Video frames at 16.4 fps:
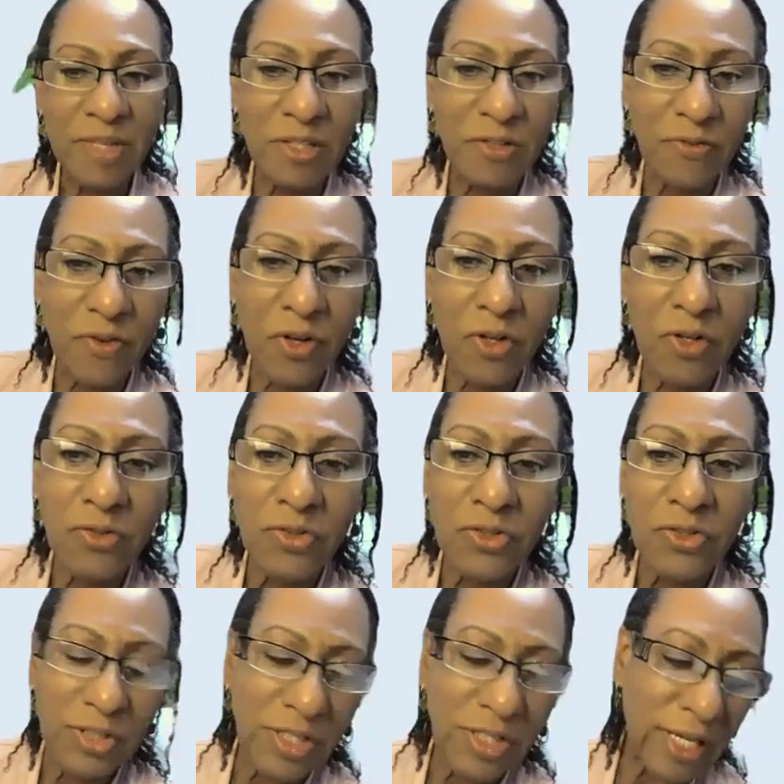Smith
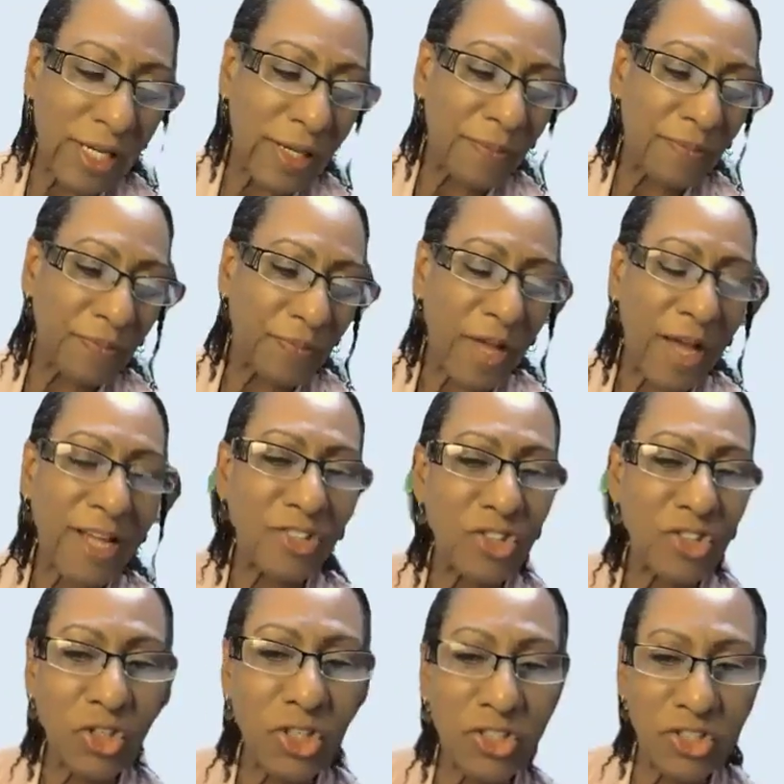Folds, I
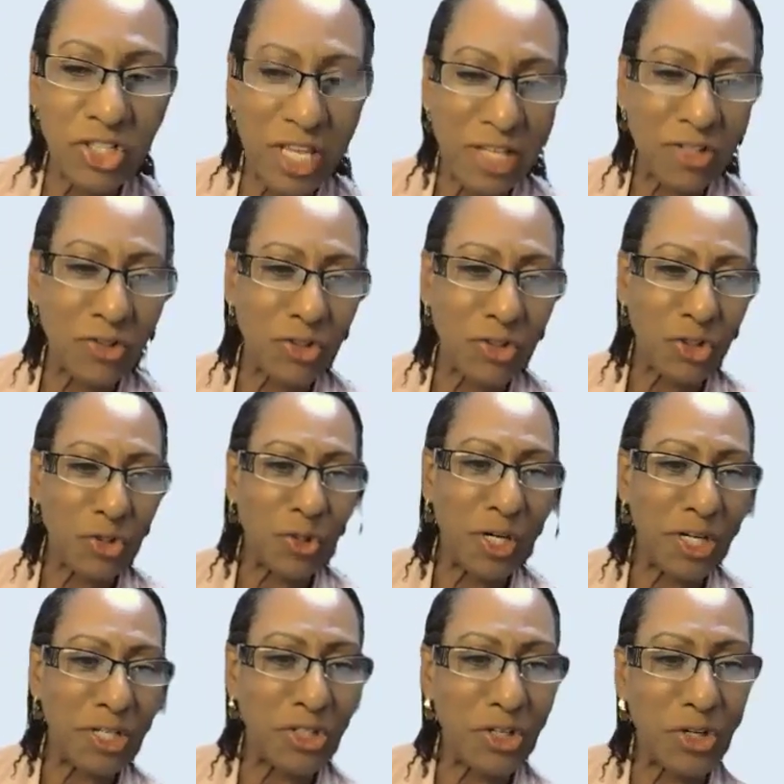shortchanged you
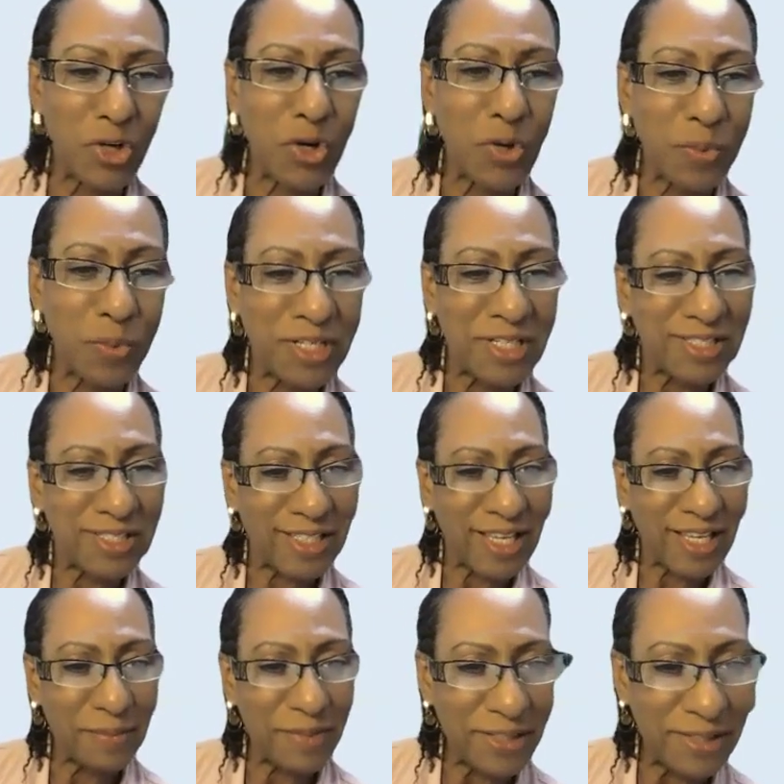on your opening
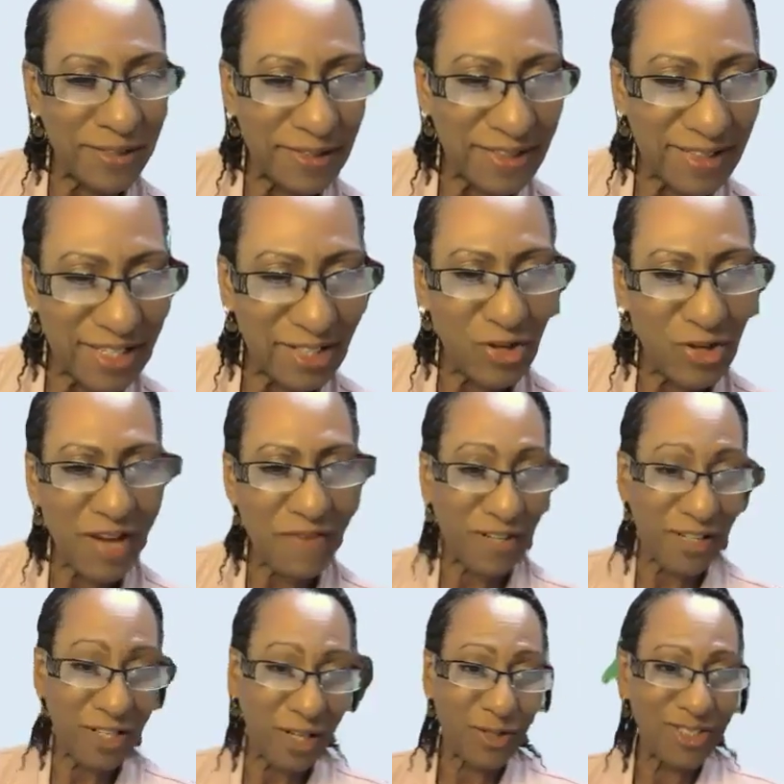statement and you
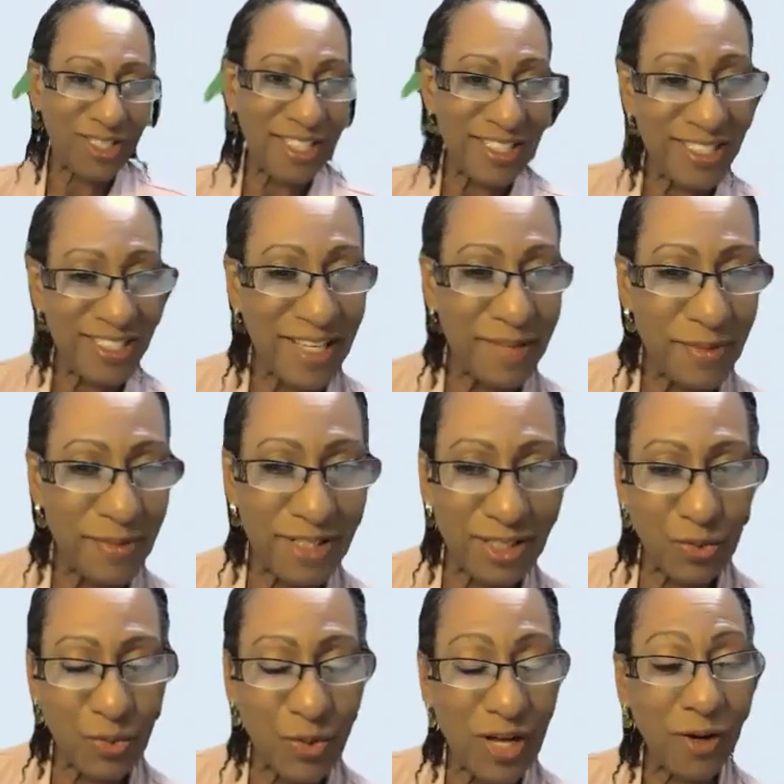have a closing statement
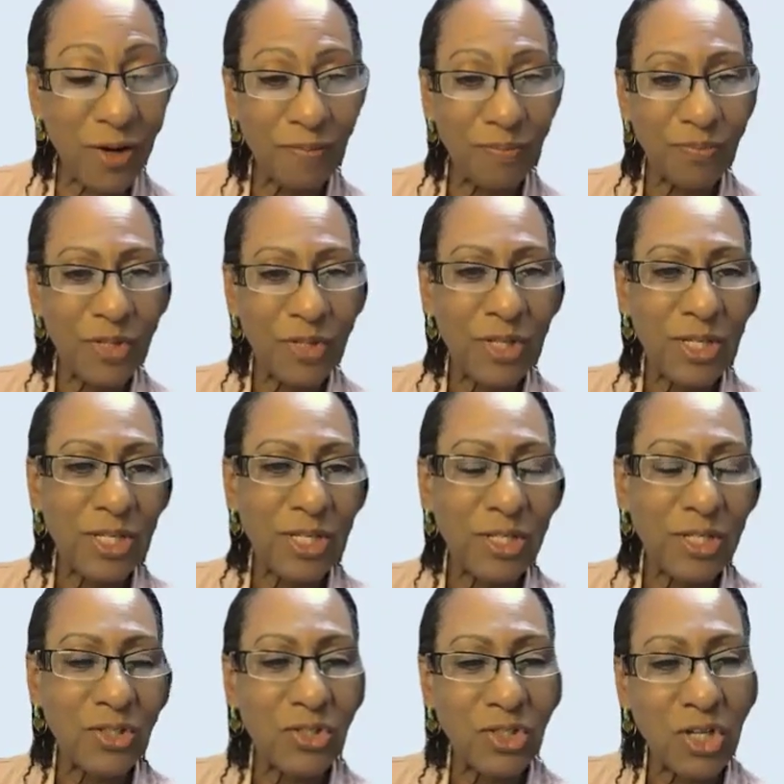as well.
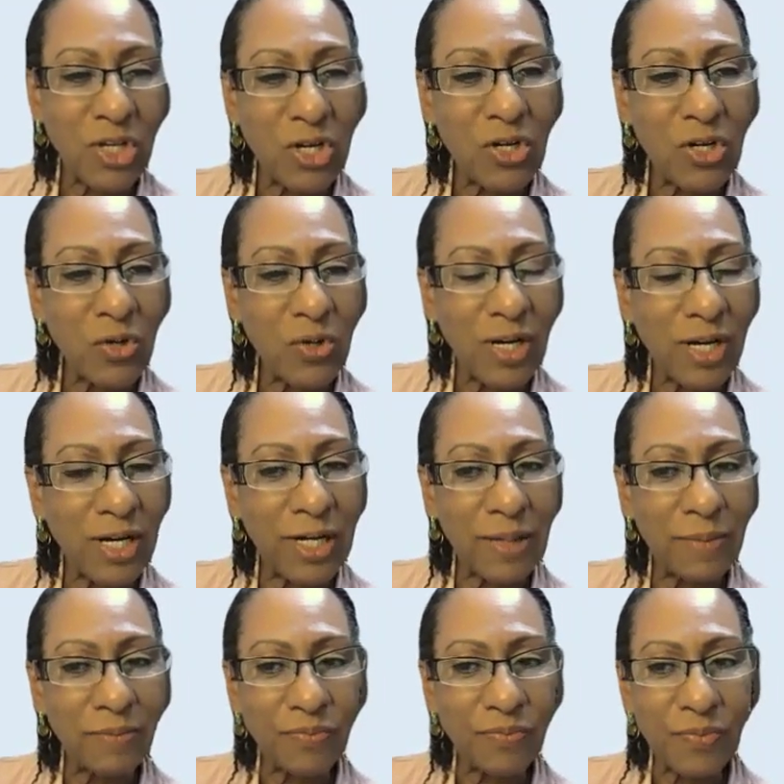
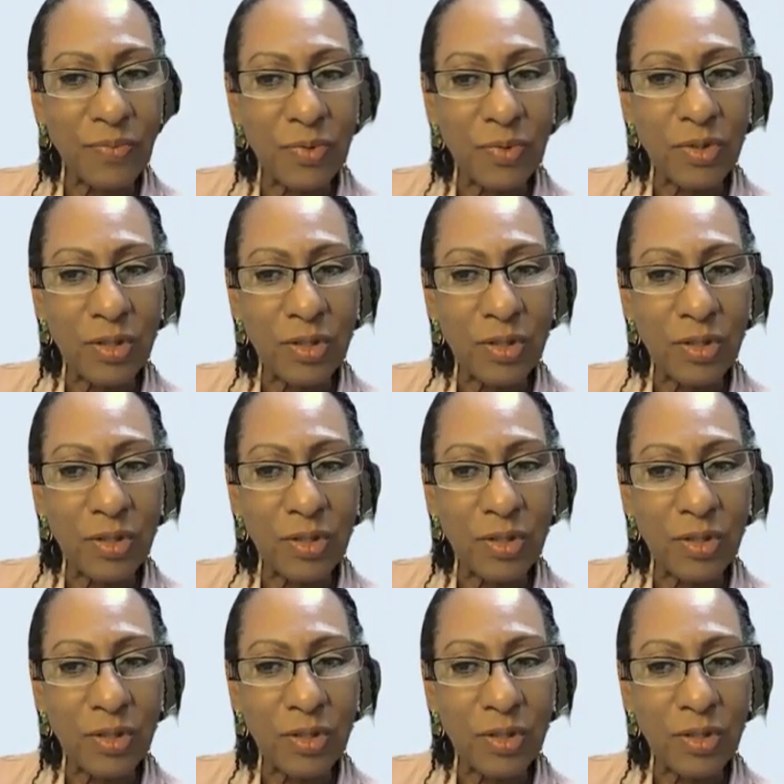So